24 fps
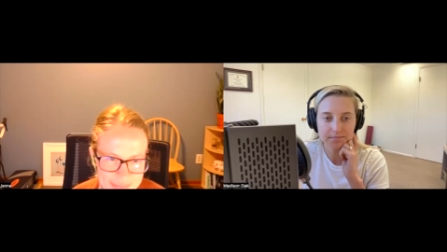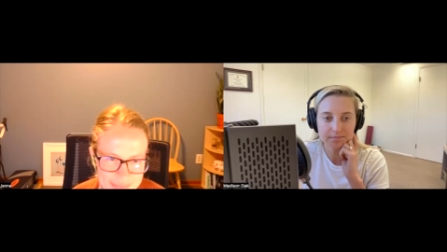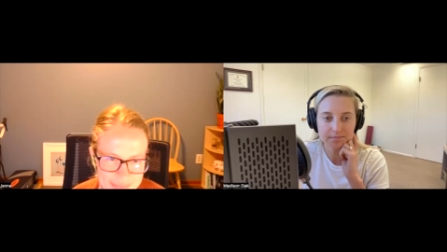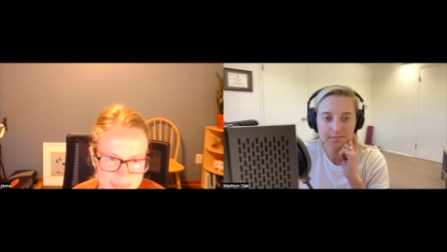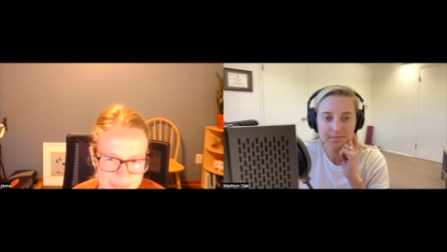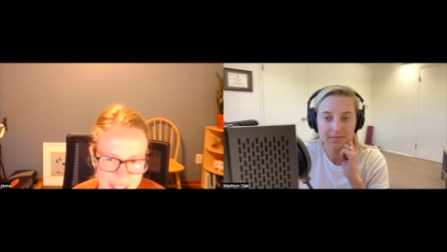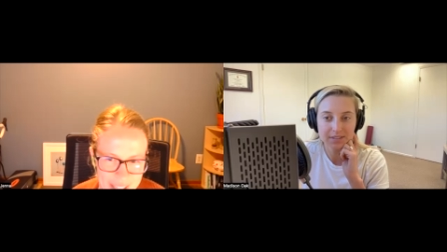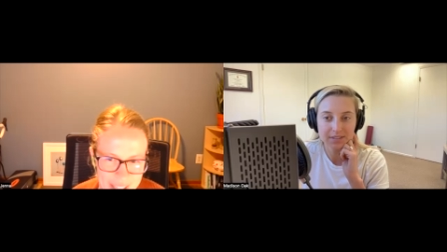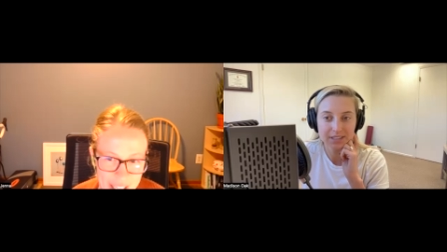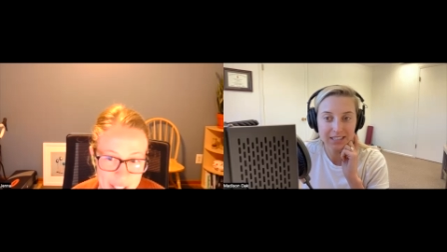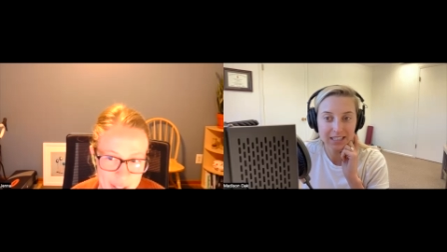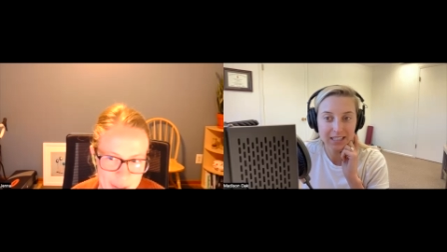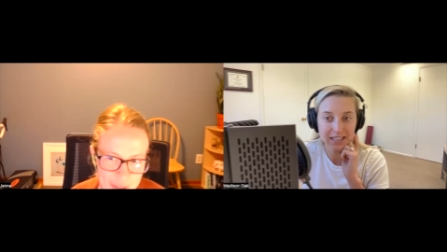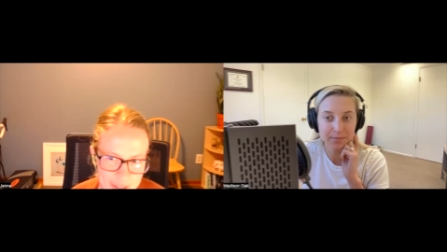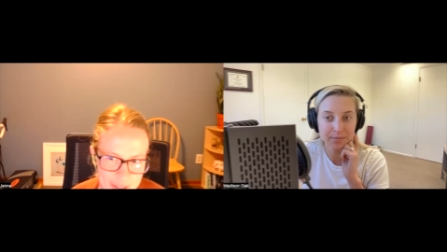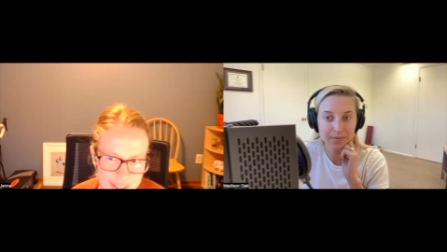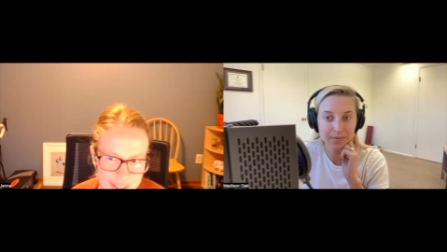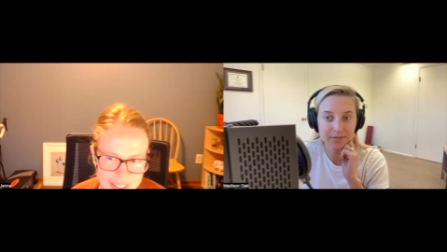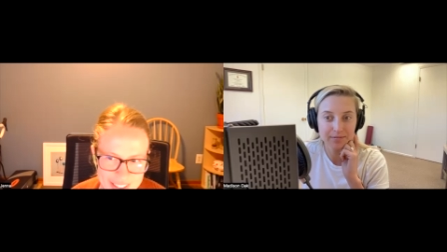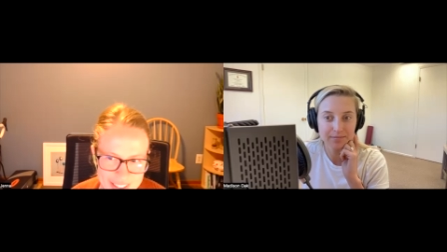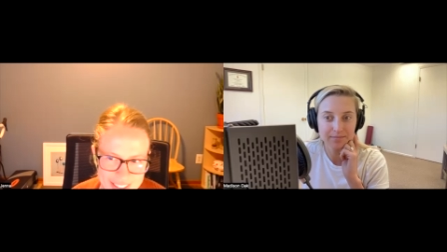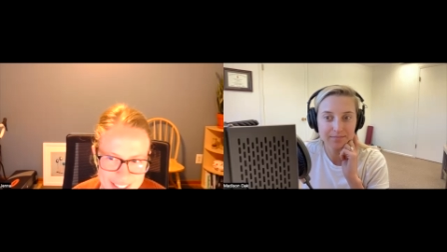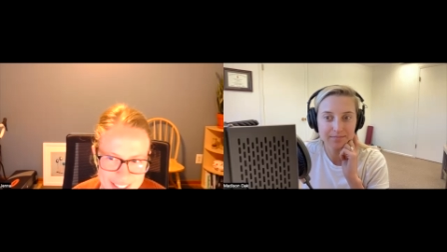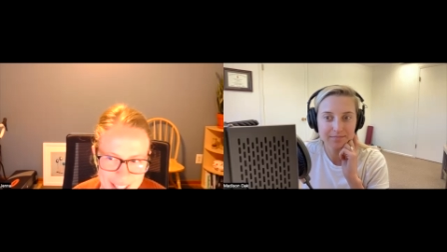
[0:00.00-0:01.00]
on you like, to
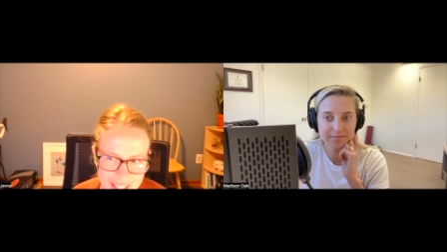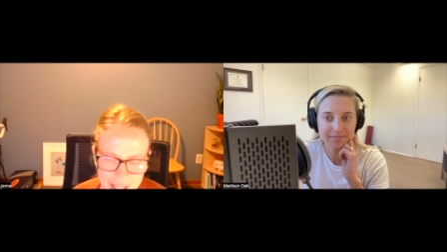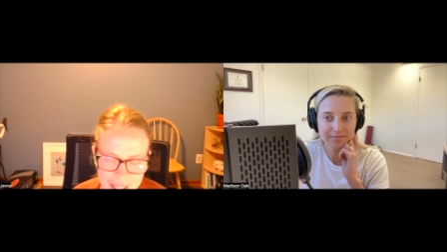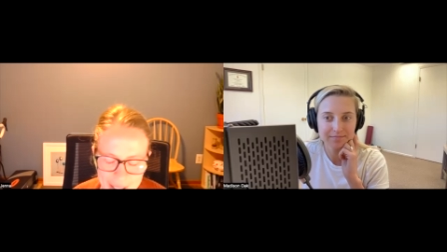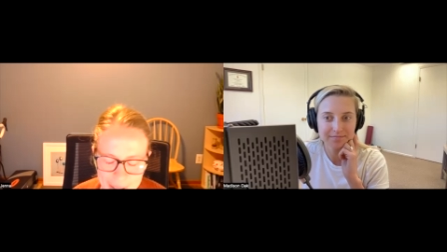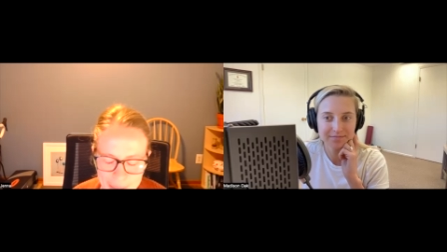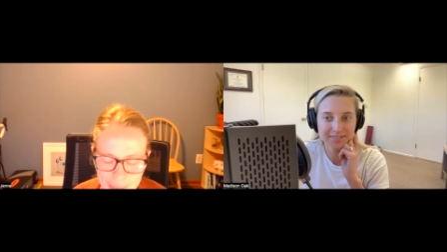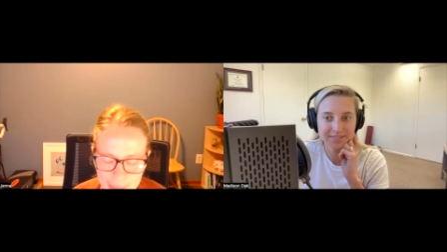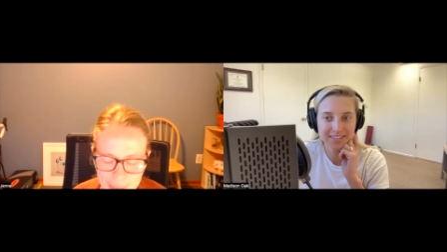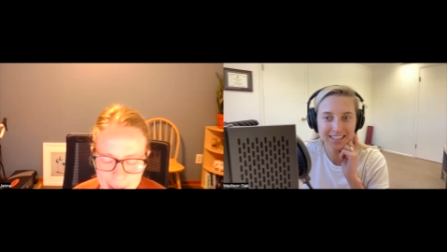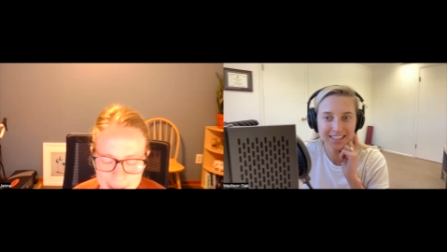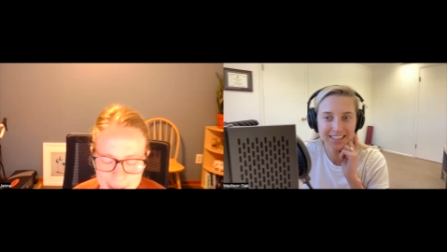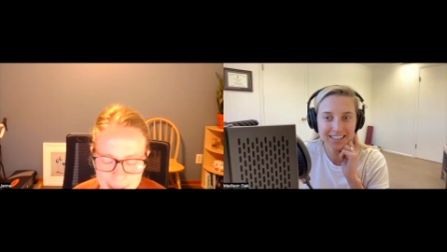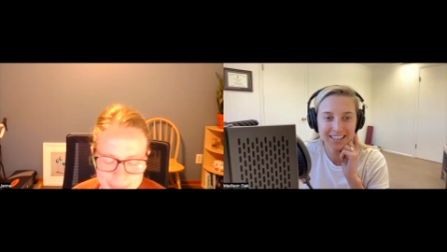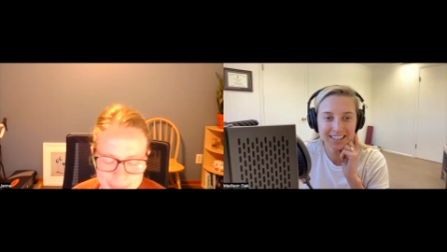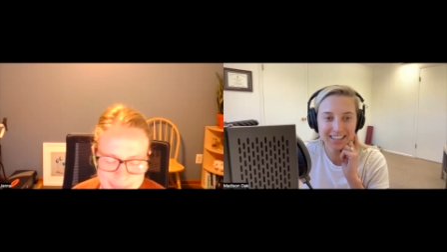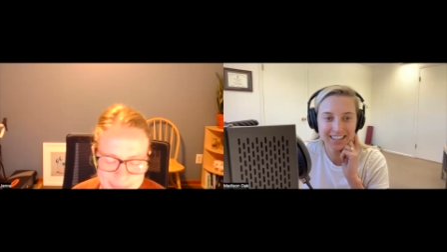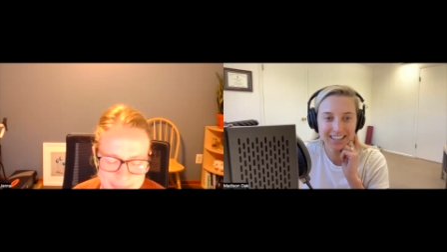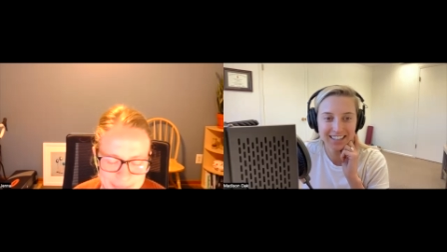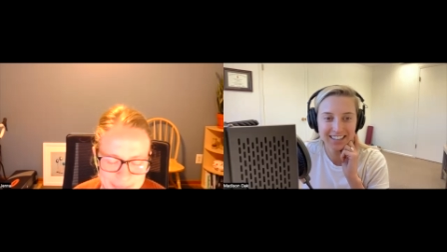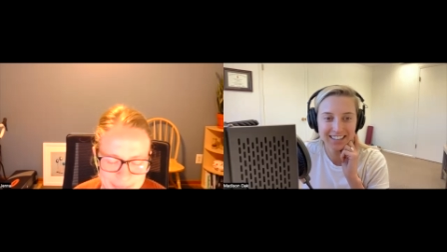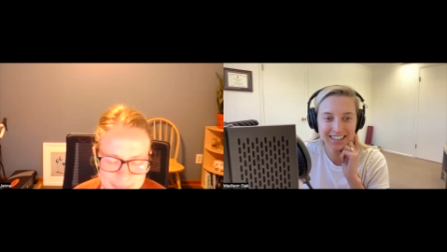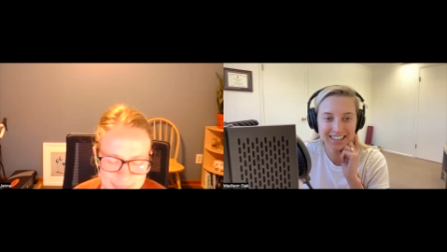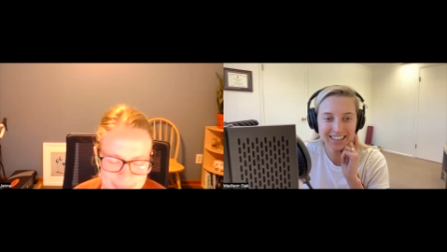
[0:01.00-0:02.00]
decide, but
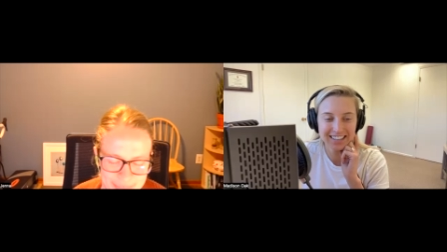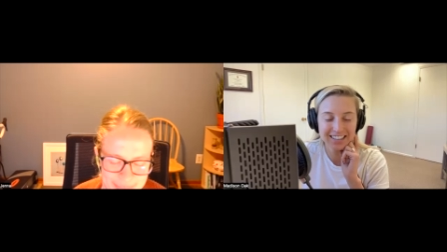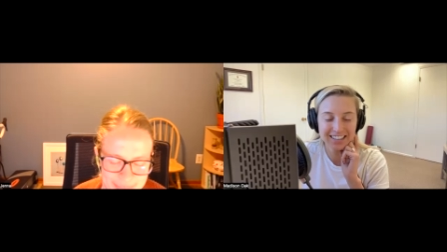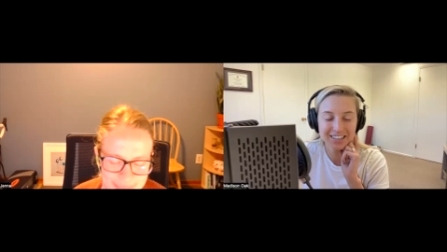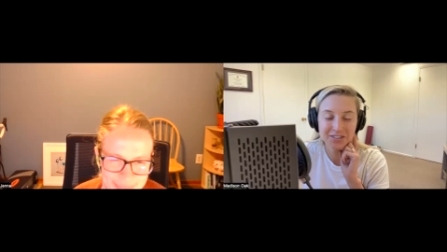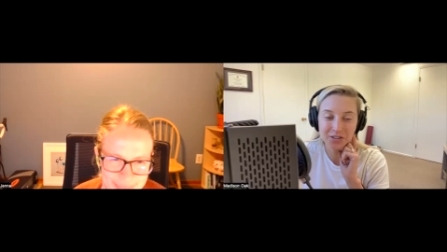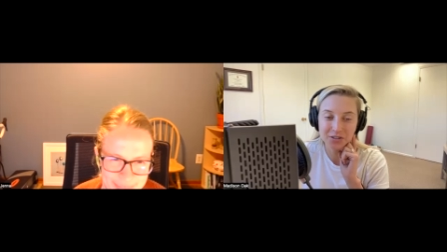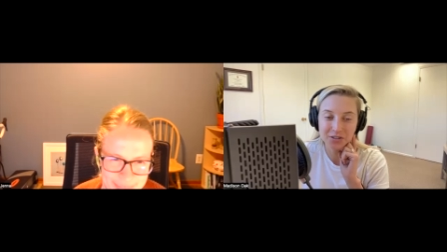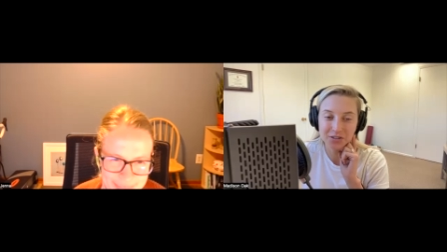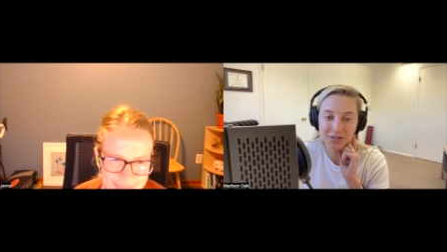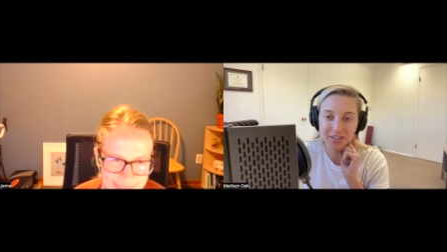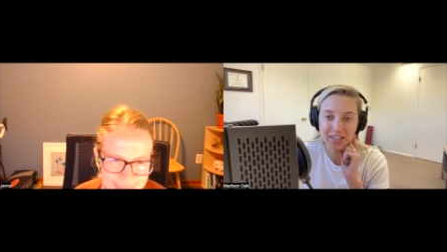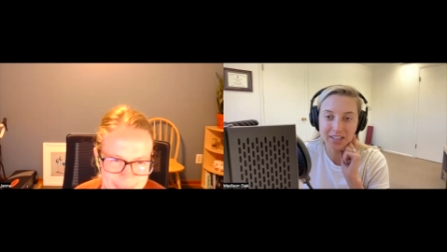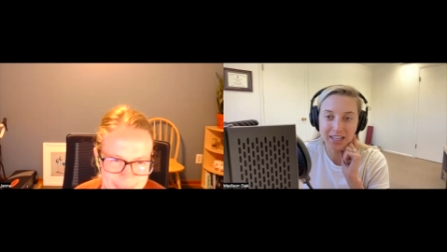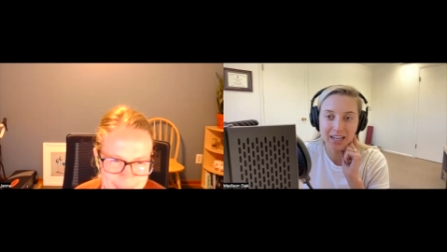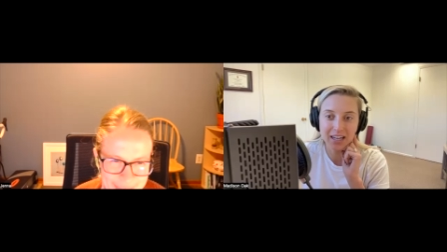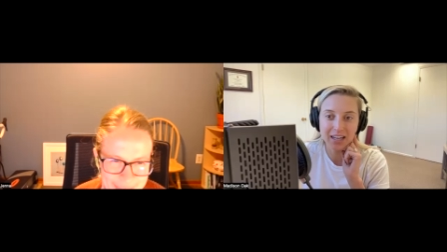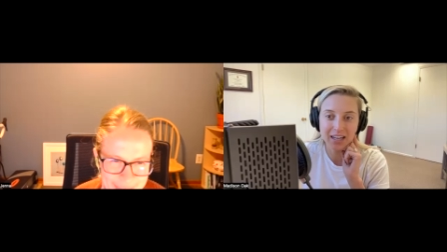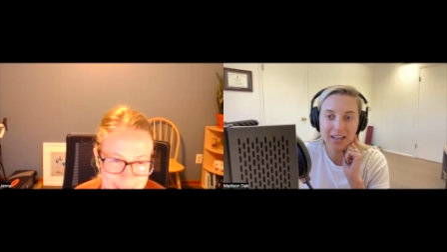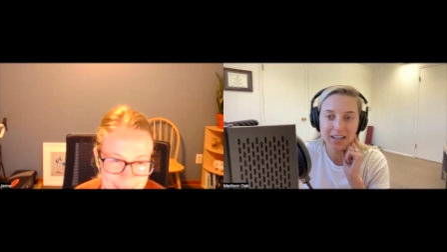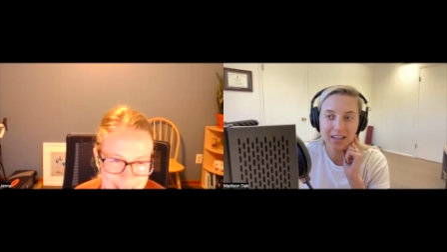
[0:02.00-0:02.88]
totally.